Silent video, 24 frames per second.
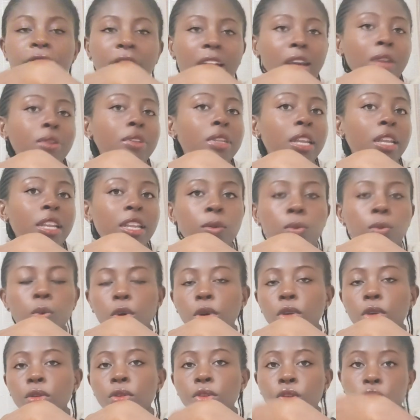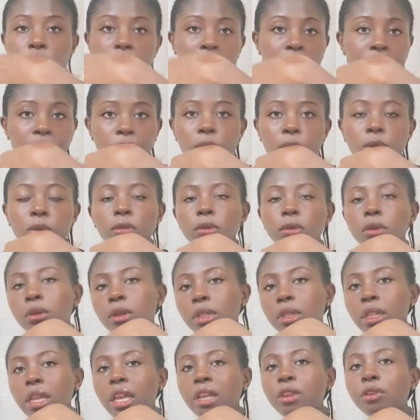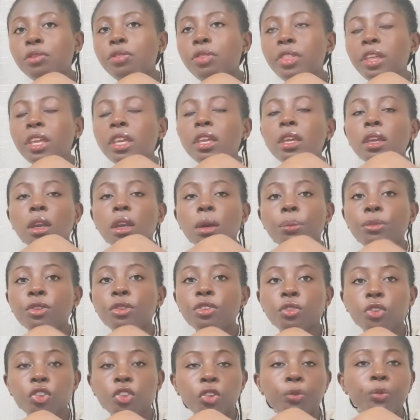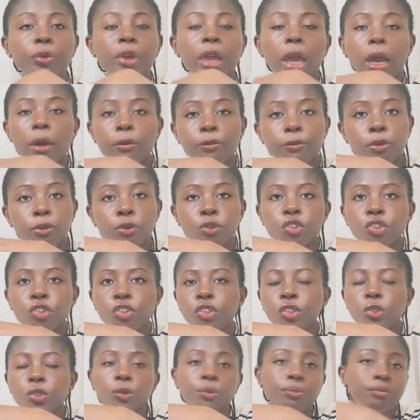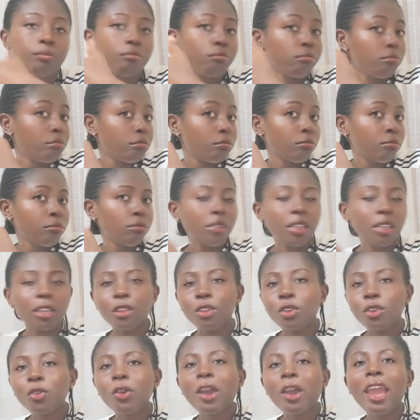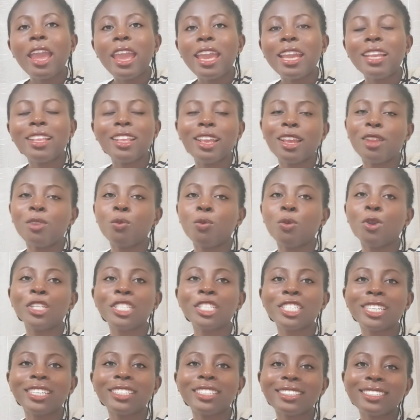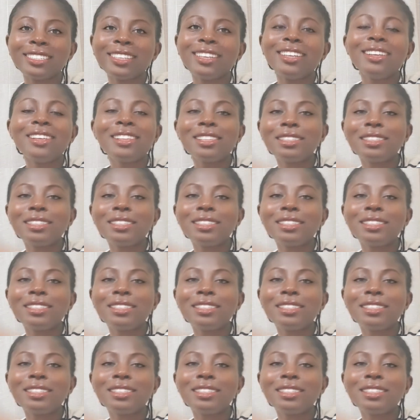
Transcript: you found anyone useful that you think is going to be helpful to you, then go ahead and watch it.